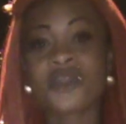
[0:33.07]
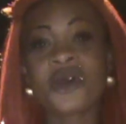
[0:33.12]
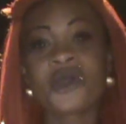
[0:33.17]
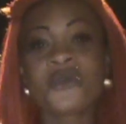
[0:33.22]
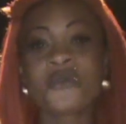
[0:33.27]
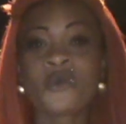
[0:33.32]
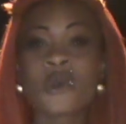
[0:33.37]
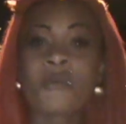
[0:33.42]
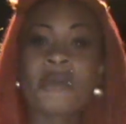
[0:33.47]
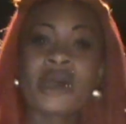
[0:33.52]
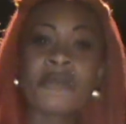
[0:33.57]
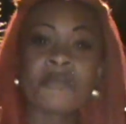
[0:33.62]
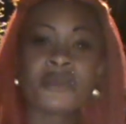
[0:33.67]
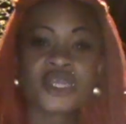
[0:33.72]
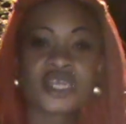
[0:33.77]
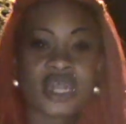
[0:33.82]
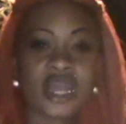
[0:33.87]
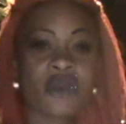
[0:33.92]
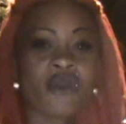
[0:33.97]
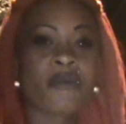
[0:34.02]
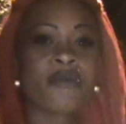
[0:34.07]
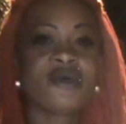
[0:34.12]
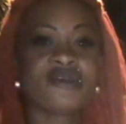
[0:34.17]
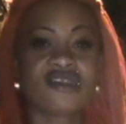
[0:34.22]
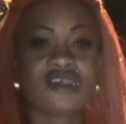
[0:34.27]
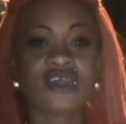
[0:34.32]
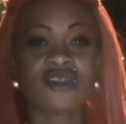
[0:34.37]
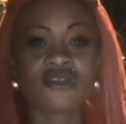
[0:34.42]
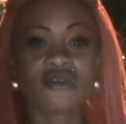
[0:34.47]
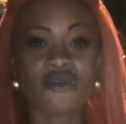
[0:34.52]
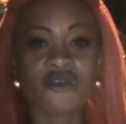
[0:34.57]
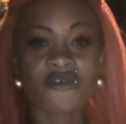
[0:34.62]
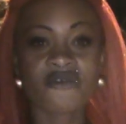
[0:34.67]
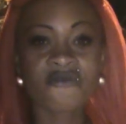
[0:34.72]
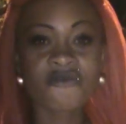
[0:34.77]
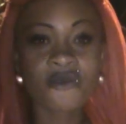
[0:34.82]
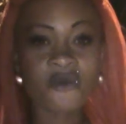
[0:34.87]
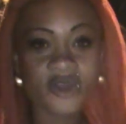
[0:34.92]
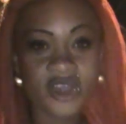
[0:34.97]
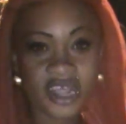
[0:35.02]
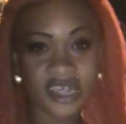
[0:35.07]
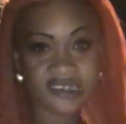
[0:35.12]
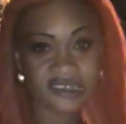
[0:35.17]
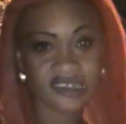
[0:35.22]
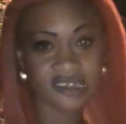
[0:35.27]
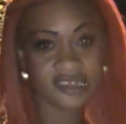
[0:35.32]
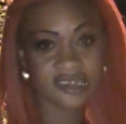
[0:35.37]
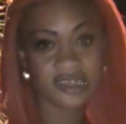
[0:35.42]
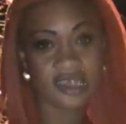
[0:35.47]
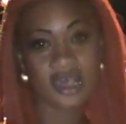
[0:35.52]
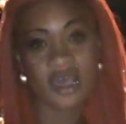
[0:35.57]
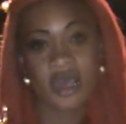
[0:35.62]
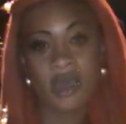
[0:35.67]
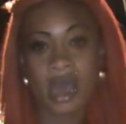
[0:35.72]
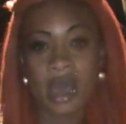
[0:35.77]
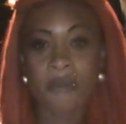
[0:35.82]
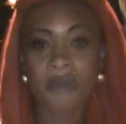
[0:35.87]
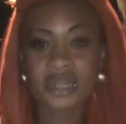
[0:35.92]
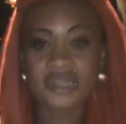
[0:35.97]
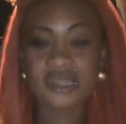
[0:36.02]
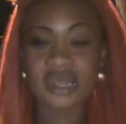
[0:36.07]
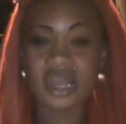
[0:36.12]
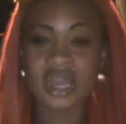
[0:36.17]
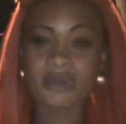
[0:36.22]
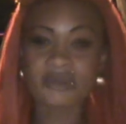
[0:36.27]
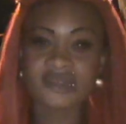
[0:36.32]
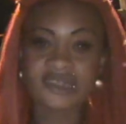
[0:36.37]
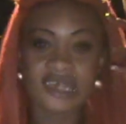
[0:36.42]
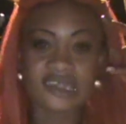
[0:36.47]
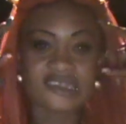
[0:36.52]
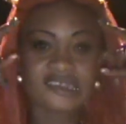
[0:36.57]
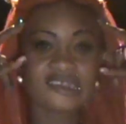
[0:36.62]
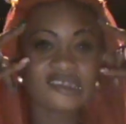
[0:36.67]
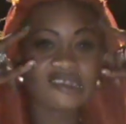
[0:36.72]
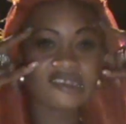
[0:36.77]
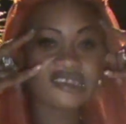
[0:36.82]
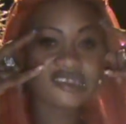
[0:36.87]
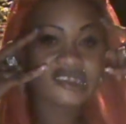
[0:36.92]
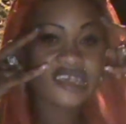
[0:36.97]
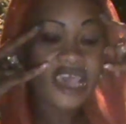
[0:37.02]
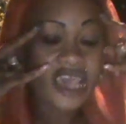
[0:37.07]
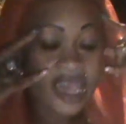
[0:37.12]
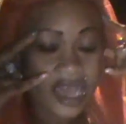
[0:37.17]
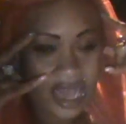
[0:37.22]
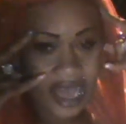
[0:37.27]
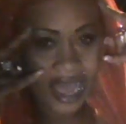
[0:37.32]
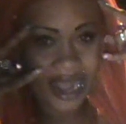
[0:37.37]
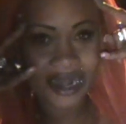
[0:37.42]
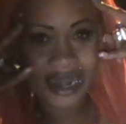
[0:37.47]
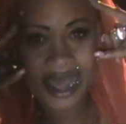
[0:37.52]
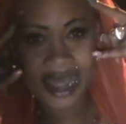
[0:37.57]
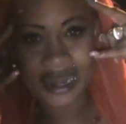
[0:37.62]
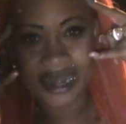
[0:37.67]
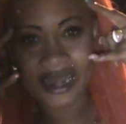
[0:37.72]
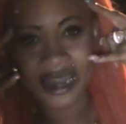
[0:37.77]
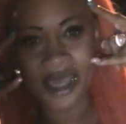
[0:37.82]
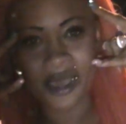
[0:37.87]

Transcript: I don't know, Mad Michelle represent to the fullest. I'ma tell them, say, sicker than